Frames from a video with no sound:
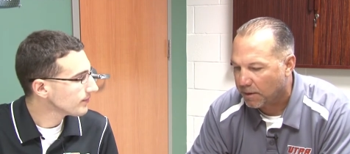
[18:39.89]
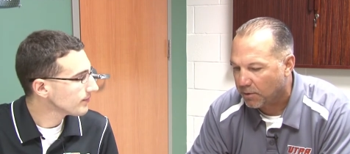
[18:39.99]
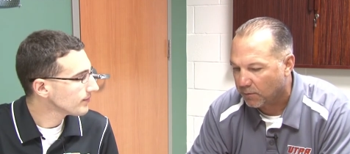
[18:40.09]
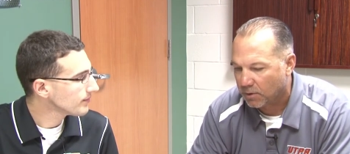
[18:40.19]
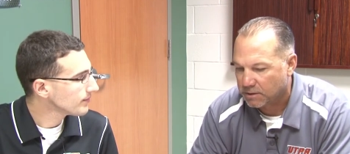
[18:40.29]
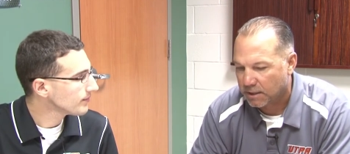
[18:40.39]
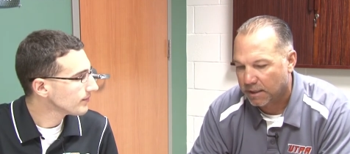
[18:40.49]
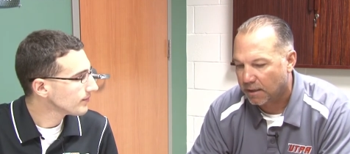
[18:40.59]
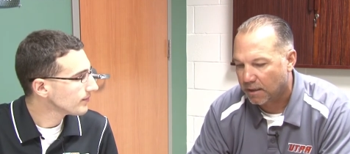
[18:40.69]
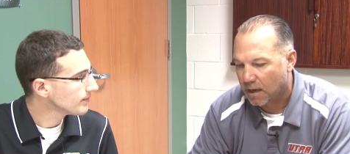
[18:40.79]
Speaker 1: and the
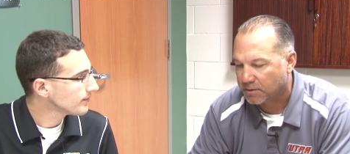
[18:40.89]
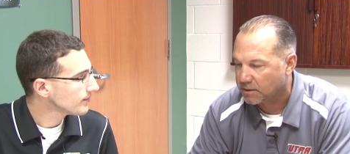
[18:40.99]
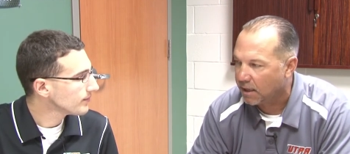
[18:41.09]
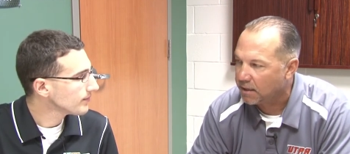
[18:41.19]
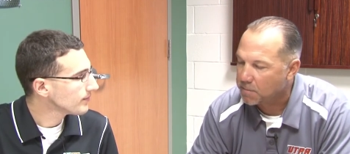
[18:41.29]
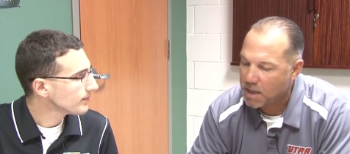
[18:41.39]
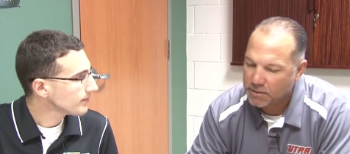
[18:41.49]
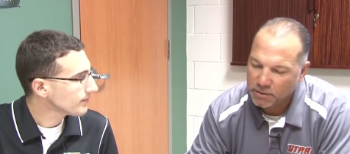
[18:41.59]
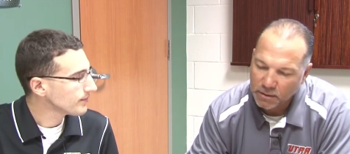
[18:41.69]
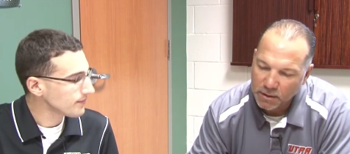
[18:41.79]
university in an outstanding
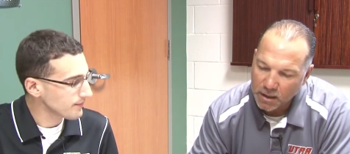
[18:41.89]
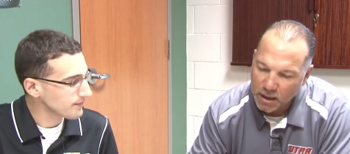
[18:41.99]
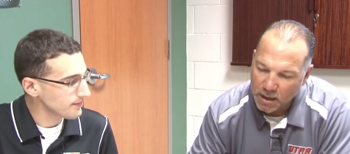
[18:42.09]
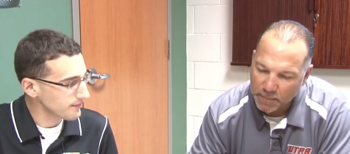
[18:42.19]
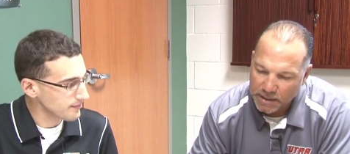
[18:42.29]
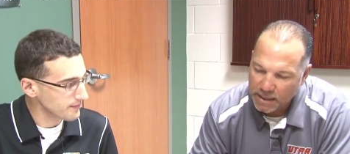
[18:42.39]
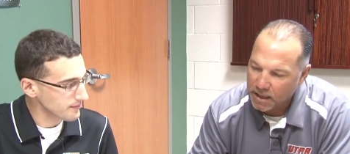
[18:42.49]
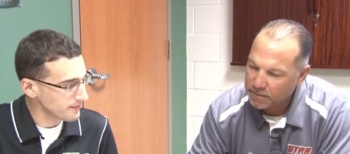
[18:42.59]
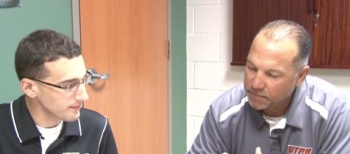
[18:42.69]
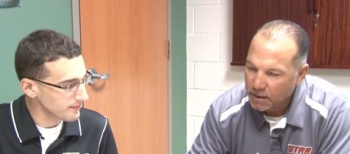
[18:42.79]
manner. And
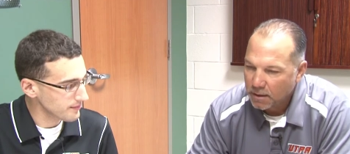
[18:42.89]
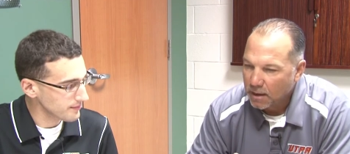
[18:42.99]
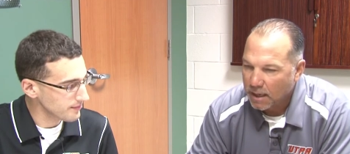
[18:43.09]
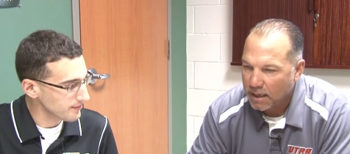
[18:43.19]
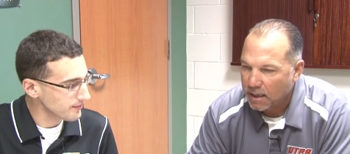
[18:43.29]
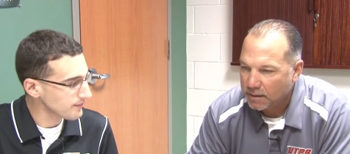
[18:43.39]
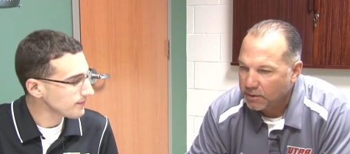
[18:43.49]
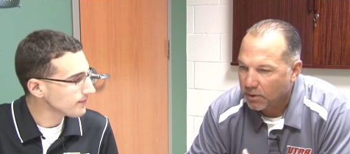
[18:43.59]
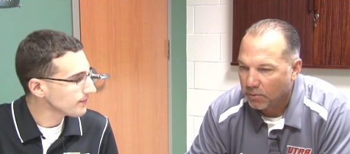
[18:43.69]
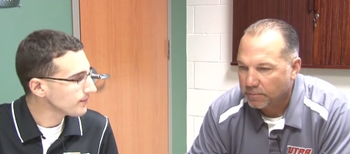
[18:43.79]
again,
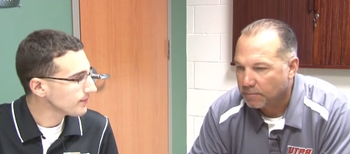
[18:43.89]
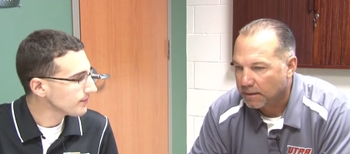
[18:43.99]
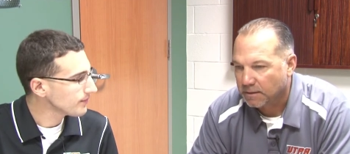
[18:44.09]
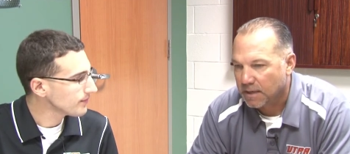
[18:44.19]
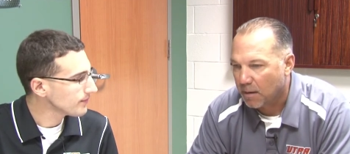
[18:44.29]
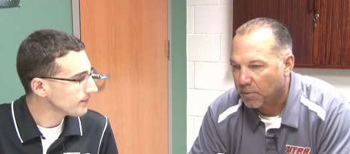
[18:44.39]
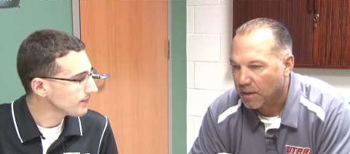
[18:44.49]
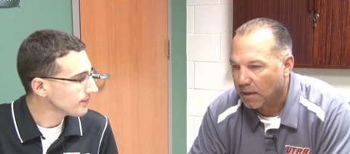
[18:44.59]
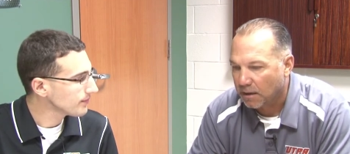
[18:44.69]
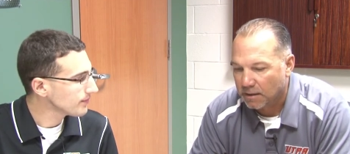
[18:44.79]
you know, at the top
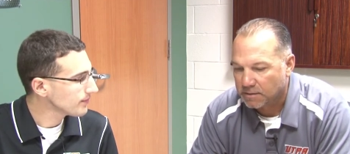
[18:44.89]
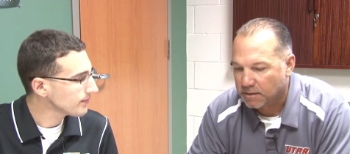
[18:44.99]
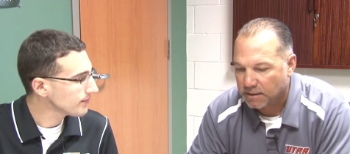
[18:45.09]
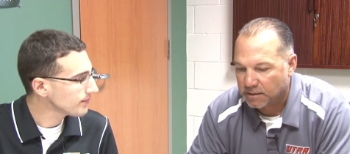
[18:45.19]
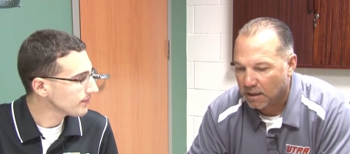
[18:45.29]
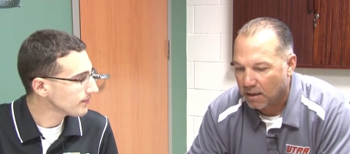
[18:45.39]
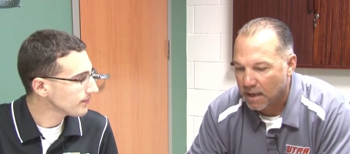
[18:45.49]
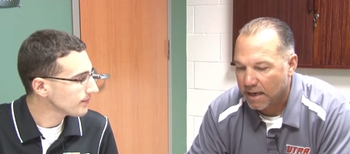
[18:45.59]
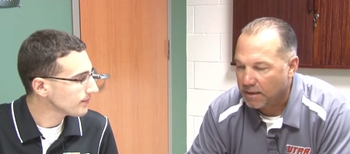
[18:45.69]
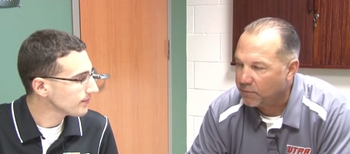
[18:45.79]
of that list is
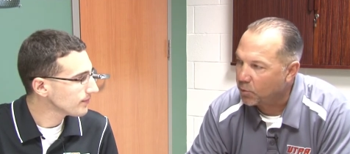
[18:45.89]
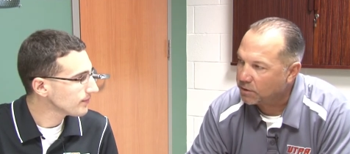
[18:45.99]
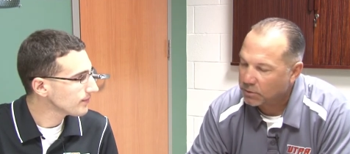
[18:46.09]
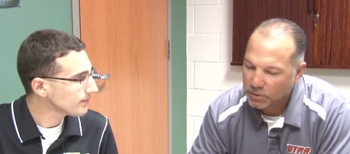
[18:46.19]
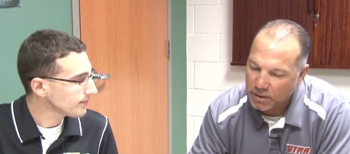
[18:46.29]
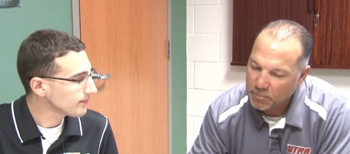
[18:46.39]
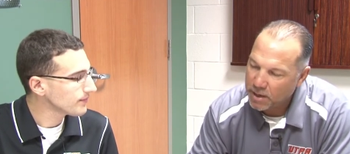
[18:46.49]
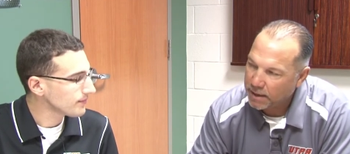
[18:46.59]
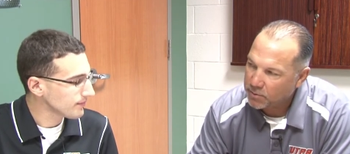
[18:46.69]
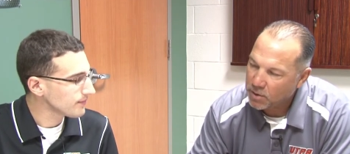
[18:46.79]
Andy Fortuna and
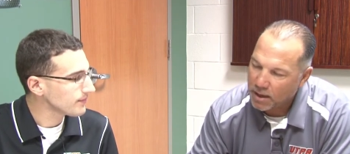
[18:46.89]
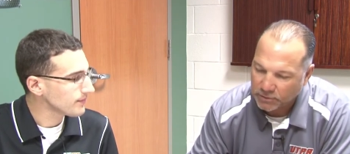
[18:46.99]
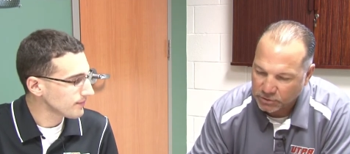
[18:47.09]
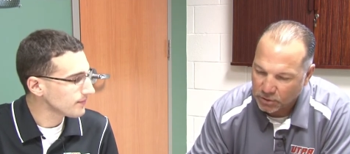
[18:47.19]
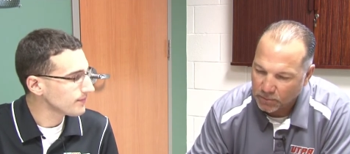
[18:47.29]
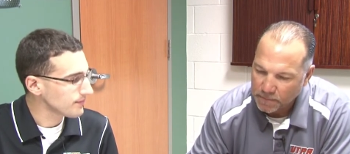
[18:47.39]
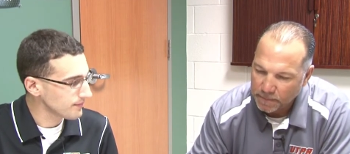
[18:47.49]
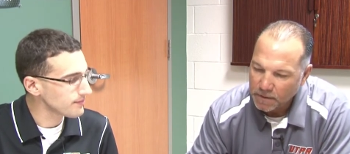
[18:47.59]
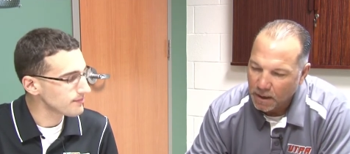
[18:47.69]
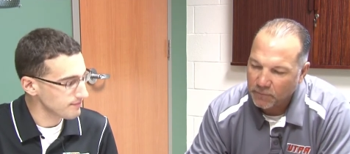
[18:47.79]
Brandon Rouch. So
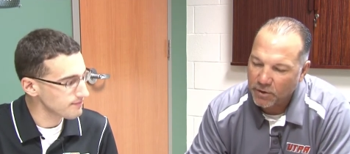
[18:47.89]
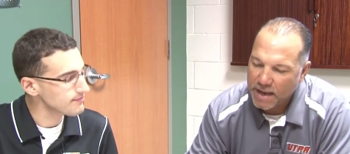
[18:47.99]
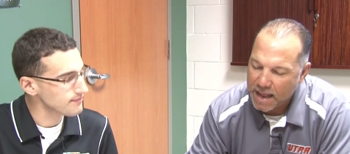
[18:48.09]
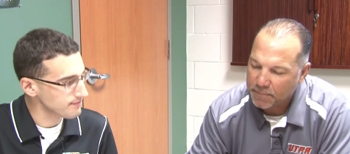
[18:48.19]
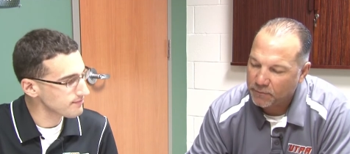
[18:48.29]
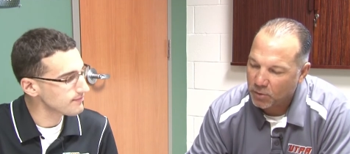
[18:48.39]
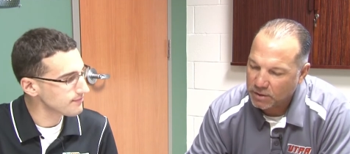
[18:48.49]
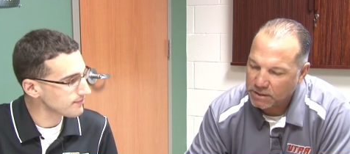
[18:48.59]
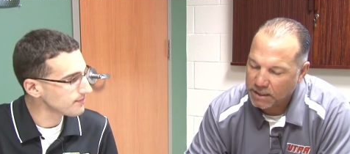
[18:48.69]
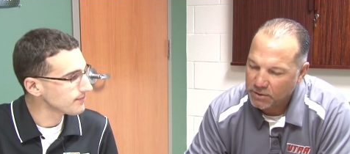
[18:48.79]
I'm very happy for
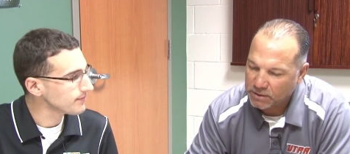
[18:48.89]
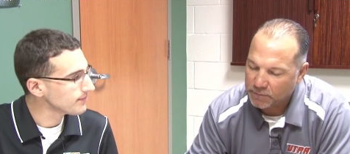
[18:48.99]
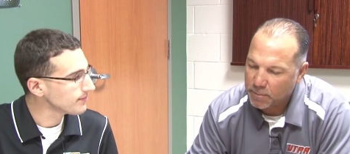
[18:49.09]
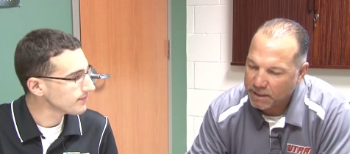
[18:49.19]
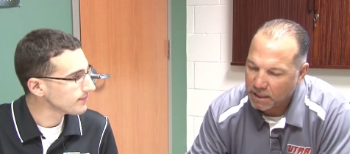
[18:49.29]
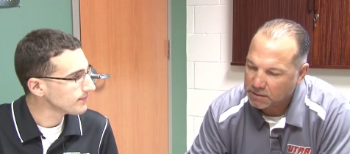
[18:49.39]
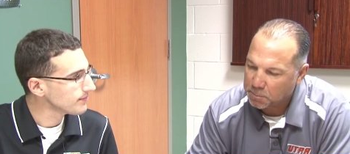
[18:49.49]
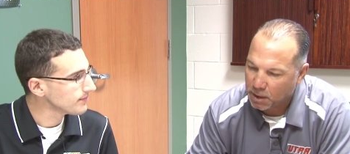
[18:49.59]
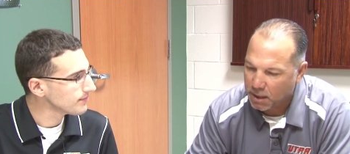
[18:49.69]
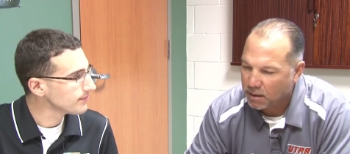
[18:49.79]
our seniors. Everybody got to
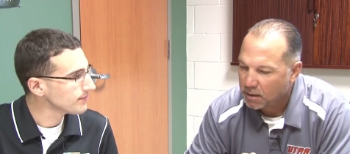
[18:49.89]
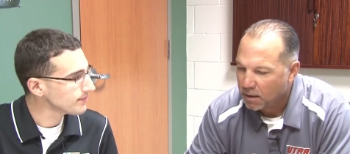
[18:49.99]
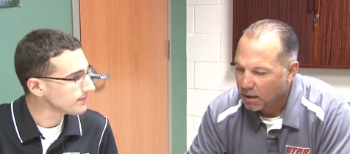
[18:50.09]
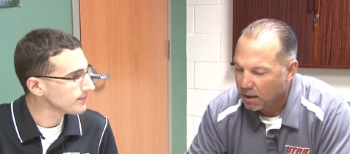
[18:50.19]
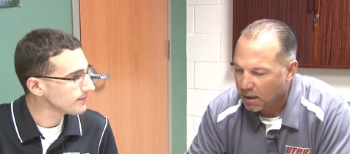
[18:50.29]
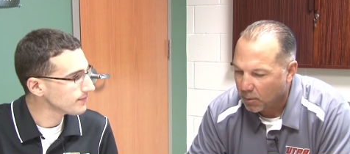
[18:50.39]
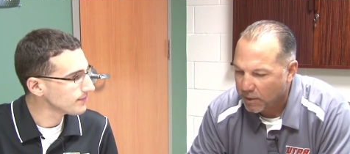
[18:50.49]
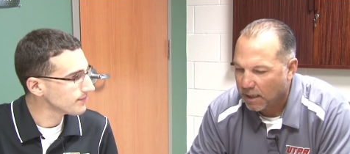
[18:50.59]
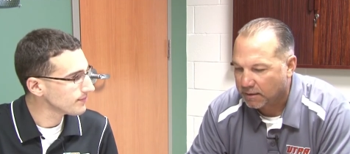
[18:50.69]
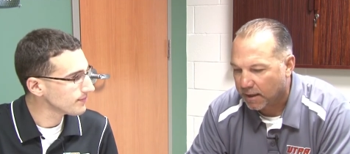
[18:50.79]
play.
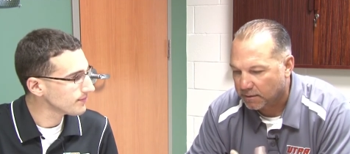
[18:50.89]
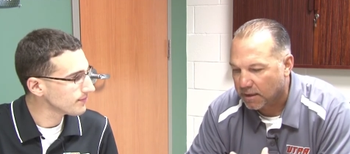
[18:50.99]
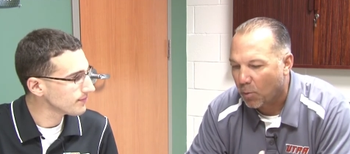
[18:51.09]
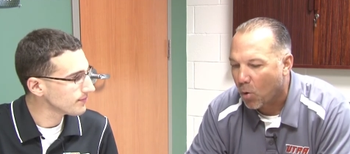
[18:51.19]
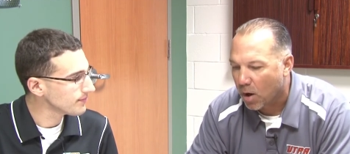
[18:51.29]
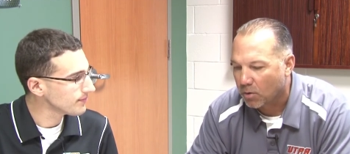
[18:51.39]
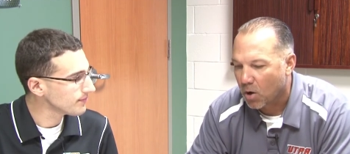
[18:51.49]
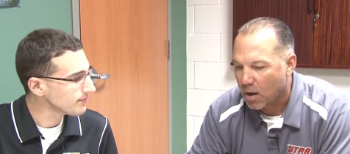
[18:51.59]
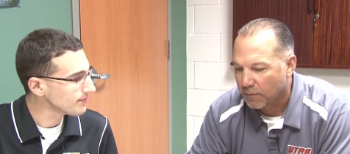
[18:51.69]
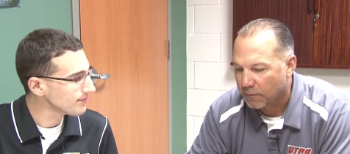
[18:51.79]
We got that
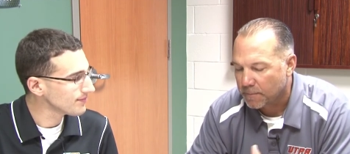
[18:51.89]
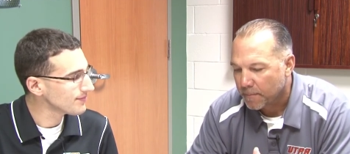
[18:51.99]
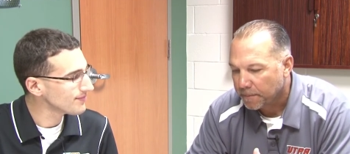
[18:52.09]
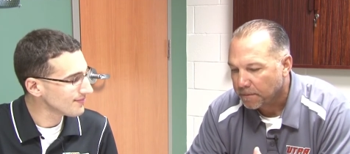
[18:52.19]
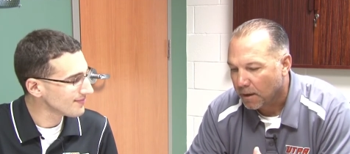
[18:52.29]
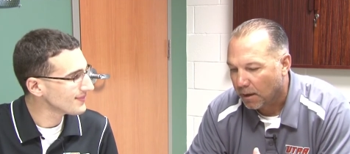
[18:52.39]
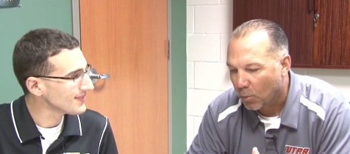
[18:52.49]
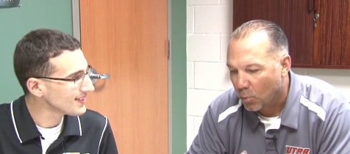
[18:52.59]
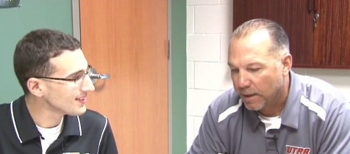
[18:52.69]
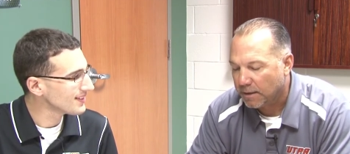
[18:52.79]
walk-off
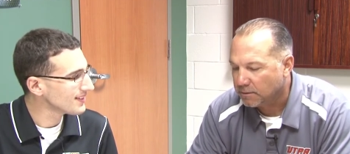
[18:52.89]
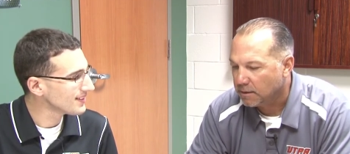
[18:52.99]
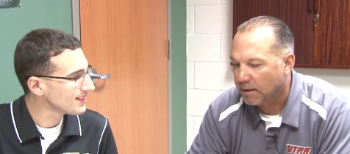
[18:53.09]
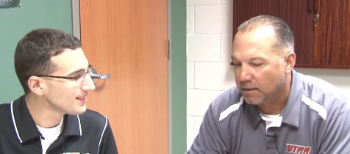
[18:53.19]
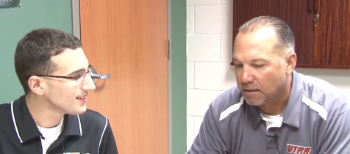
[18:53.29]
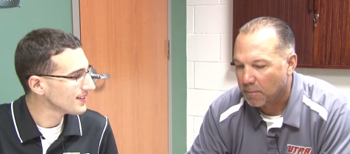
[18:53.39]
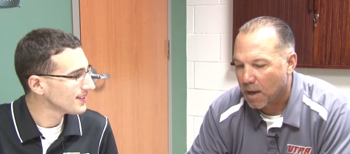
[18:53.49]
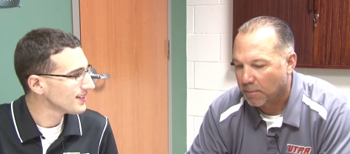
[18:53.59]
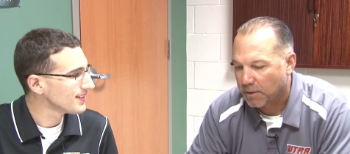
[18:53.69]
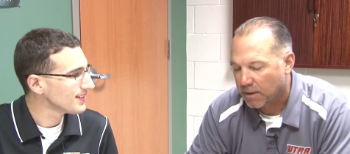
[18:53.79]
win in the
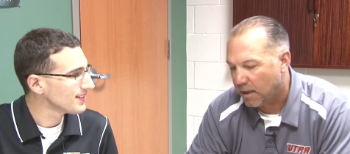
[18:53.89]
bottom of the